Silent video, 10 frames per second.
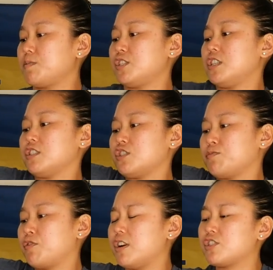but she does a
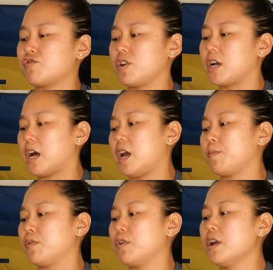great shrug, high
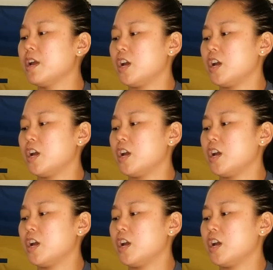pull.